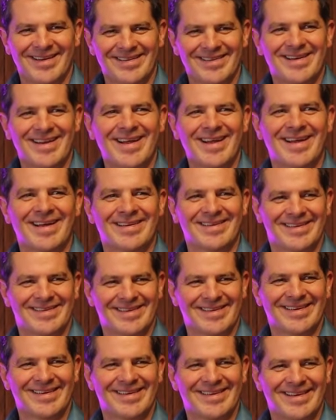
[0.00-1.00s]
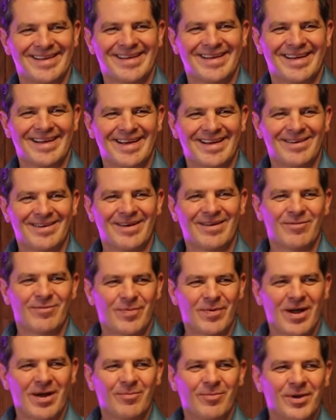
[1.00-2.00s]
Let's dance. I don't have a
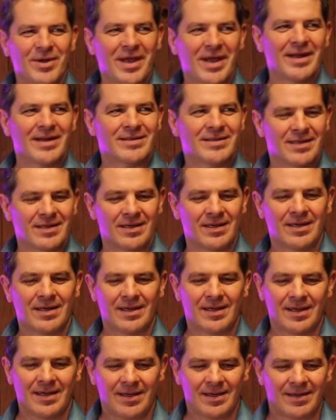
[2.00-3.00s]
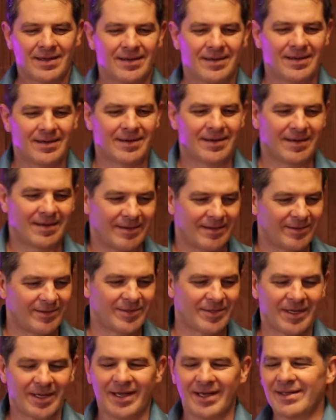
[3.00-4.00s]
problem with dancing. I used
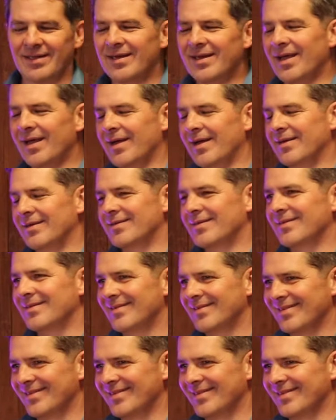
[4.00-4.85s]
to like to dance.